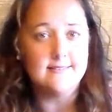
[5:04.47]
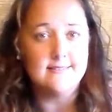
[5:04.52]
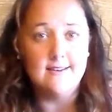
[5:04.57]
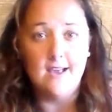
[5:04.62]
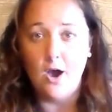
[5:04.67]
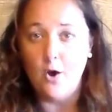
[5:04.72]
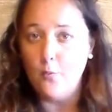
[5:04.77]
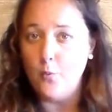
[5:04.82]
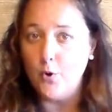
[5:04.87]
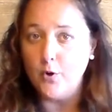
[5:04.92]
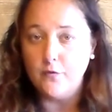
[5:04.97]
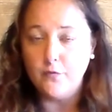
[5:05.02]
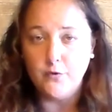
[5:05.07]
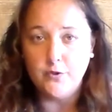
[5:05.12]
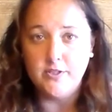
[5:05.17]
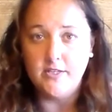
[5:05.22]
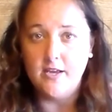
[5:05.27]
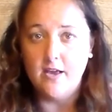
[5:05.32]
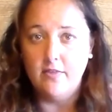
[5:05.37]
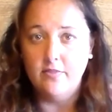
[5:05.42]
does not work
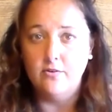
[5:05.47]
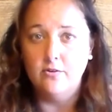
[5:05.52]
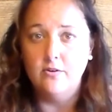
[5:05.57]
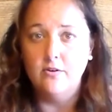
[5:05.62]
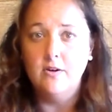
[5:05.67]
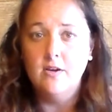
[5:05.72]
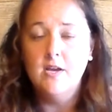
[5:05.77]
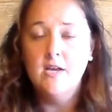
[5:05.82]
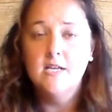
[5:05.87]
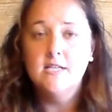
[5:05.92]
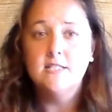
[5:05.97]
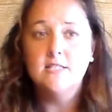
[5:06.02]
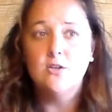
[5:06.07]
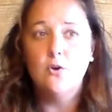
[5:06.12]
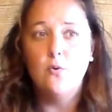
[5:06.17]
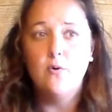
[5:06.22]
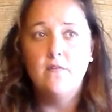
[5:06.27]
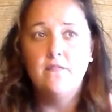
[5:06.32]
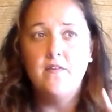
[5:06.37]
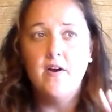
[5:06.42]
for the other.
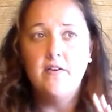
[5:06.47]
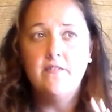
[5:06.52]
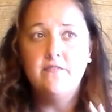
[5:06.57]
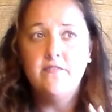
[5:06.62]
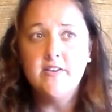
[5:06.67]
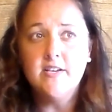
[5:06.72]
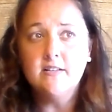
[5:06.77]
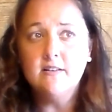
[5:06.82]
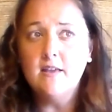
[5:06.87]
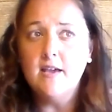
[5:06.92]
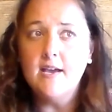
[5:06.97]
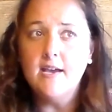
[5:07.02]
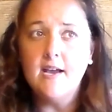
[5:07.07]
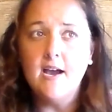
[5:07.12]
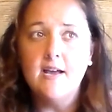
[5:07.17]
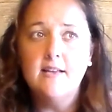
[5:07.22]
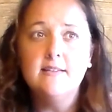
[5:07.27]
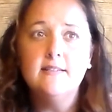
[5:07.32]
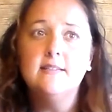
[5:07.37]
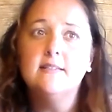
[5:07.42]
So if I feel like
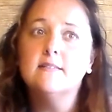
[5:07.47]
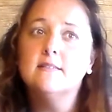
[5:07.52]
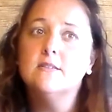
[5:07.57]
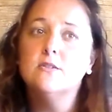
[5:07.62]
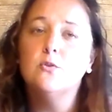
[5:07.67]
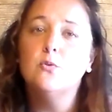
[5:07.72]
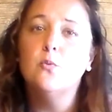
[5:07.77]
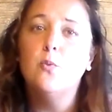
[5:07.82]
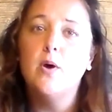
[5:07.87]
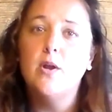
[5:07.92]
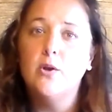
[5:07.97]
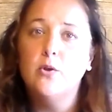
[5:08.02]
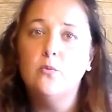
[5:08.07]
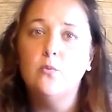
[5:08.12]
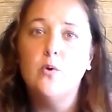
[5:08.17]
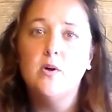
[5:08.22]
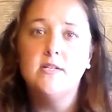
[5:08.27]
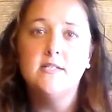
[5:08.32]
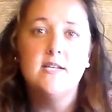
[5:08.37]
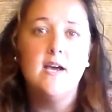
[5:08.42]
I need a little
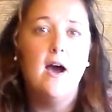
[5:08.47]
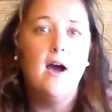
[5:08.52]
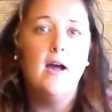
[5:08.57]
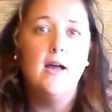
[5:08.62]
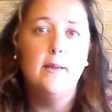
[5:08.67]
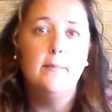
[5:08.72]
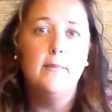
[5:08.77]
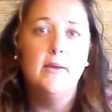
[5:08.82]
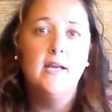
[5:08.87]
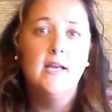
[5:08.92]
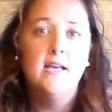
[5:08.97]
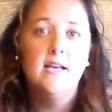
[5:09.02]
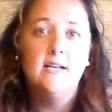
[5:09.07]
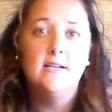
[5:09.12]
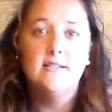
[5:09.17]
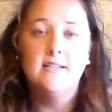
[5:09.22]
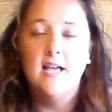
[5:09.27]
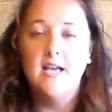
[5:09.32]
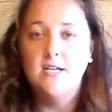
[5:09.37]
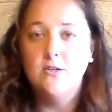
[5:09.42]
one-on-one -on -one time,
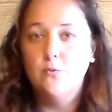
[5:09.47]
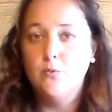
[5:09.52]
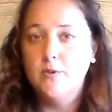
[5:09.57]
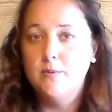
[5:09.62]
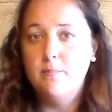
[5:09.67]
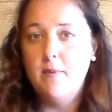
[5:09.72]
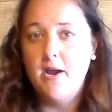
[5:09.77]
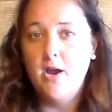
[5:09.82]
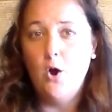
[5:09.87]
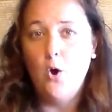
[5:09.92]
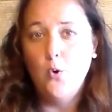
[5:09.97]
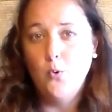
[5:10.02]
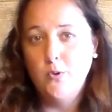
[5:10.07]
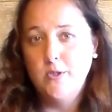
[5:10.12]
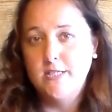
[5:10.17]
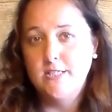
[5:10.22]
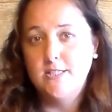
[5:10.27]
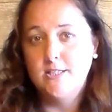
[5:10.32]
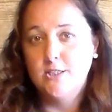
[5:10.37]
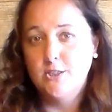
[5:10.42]
like with my
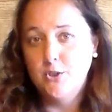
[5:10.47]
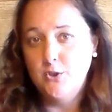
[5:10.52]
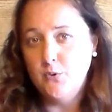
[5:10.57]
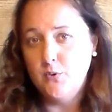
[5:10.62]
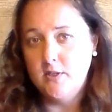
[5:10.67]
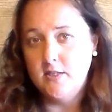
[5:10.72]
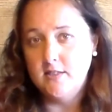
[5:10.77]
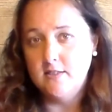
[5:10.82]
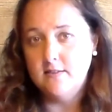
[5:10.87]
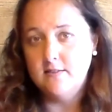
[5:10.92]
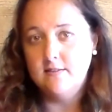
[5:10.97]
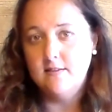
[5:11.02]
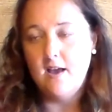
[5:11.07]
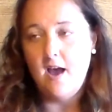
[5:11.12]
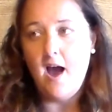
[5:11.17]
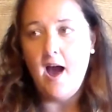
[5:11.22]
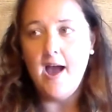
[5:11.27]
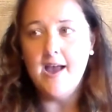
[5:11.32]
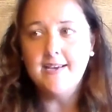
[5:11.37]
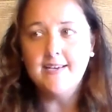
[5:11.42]
oldest Lucas,
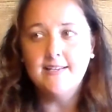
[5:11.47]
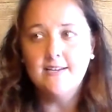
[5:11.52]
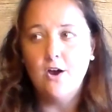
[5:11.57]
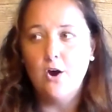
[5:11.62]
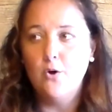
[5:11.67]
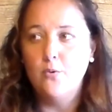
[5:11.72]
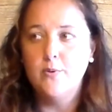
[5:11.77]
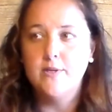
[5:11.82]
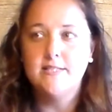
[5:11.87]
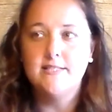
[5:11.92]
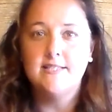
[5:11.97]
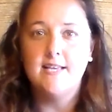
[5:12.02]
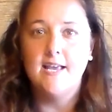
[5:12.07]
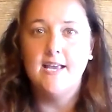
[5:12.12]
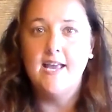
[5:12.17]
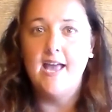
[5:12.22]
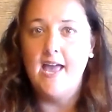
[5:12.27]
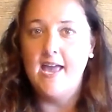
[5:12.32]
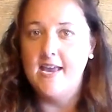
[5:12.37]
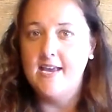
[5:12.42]
I can always
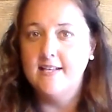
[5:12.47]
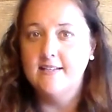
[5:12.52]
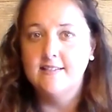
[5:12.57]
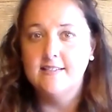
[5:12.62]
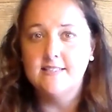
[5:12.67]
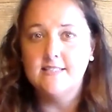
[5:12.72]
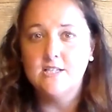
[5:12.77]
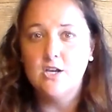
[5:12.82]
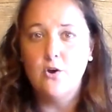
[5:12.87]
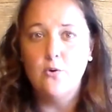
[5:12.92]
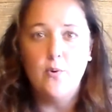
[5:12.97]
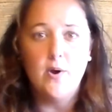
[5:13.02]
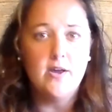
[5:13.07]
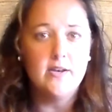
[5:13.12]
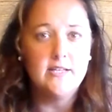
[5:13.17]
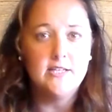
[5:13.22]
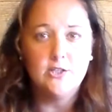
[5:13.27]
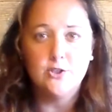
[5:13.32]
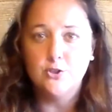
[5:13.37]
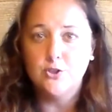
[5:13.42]
say, hey, let's go
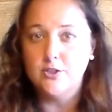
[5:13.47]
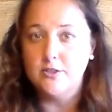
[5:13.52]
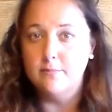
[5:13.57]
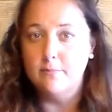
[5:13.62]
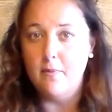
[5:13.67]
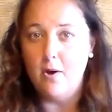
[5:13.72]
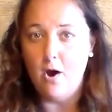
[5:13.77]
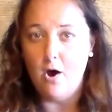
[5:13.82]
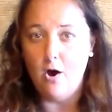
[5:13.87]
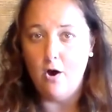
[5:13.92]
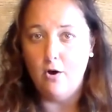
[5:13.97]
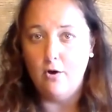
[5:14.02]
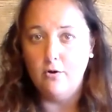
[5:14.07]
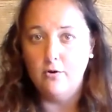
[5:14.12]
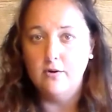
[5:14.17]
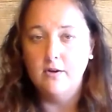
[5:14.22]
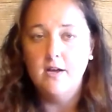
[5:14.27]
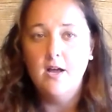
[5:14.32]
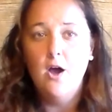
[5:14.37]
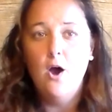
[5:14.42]
out here to the
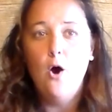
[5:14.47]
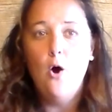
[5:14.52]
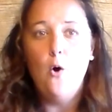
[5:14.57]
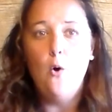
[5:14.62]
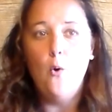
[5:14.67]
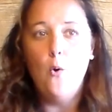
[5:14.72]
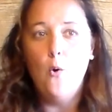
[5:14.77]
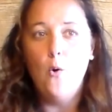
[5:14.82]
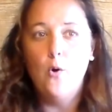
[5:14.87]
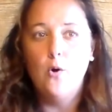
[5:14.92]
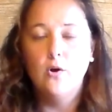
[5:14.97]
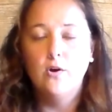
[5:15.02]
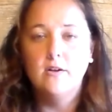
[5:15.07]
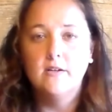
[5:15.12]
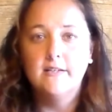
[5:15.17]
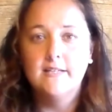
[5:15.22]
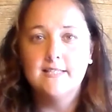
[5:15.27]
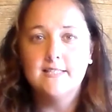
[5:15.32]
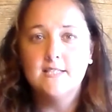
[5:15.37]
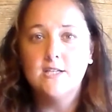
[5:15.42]
mall
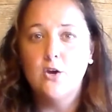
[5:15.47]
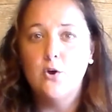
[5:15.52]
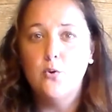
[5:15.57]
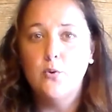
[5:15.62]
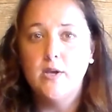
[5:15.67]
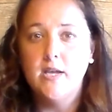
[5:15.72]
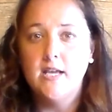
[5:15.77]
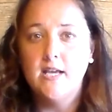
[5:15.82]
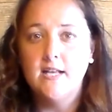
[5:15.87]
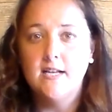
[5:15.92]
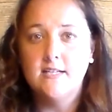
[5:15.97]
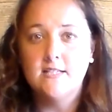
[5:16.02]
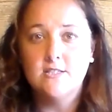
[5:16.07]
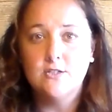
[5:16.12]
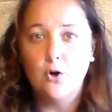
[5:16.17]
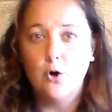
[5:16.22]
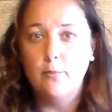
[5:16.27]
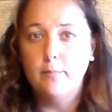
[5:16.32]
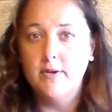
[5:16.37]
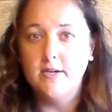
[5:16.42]
or let's go get a
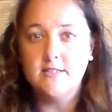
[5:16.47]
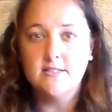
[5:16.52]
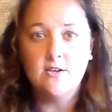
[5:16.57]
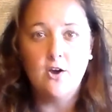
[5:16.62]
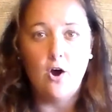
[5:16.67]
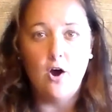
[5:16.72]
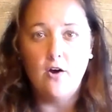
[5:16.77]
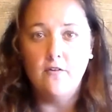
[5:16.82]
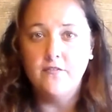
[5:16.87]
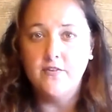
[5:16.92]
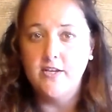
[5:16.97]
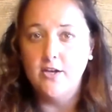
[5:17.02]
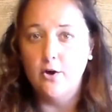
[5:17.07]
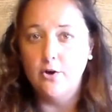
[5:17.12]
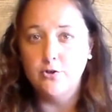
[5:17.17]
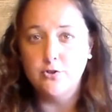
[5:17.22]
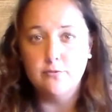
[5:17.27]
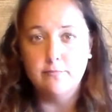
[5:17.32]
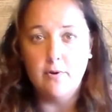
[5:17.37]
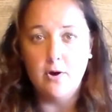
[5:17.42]
Starbucks coffee
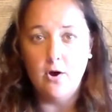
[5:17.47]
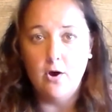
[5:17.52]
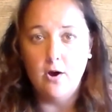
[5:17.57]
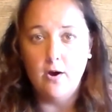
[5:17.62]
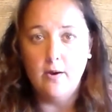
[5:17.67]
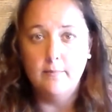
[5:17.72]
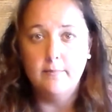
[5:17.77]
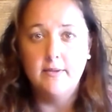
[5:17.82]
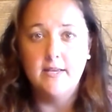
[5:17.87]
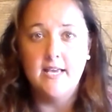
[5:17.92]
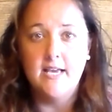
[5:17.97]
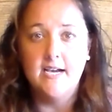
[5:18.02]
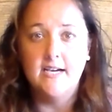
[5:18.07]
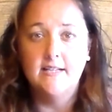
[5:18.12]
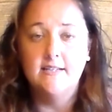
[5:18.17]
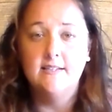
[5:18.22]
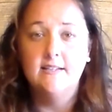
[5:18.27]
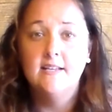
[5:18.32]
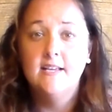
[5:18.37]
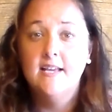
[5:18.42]
on your mom
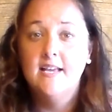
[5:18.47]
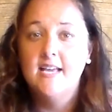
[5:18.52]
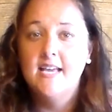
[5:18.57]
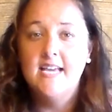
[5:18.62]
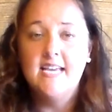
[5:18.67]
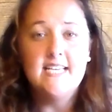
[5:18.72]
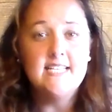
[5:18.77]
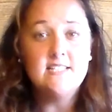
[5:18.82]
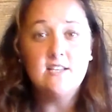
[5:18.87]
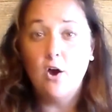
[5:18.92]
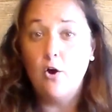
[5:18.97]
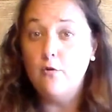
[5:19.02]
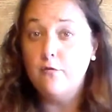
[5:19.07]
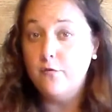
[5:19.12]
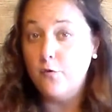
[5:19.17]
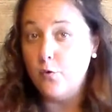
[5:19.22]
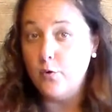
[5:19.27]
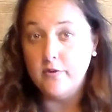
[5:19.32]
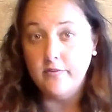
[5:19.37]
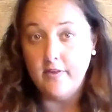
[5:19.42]
and he's all
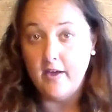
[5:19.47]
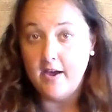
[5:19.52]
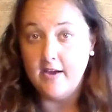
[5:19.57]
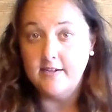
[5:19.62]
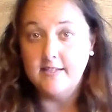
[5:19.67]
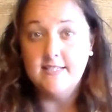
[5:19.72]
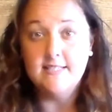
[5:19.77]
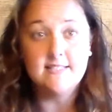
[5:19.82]
for that.